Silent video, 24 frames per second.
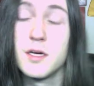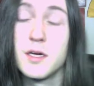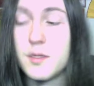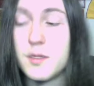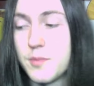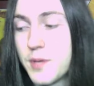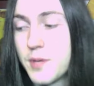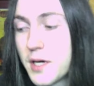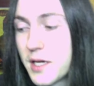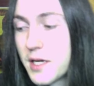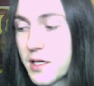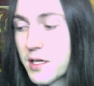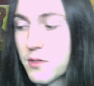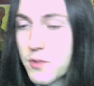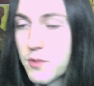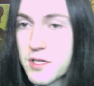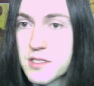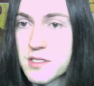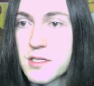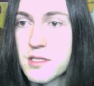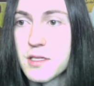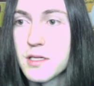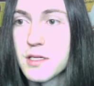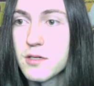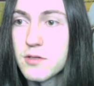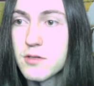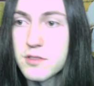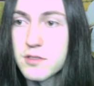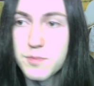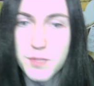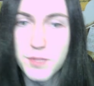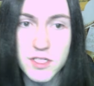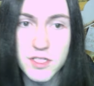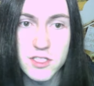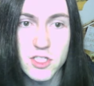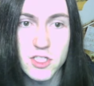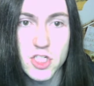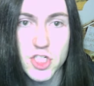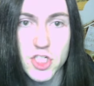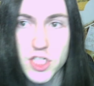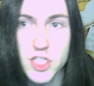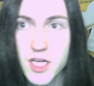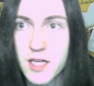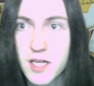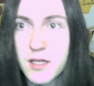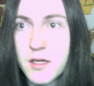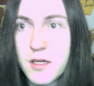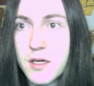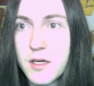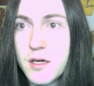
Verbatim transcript: but it wasn't it was a piece of shit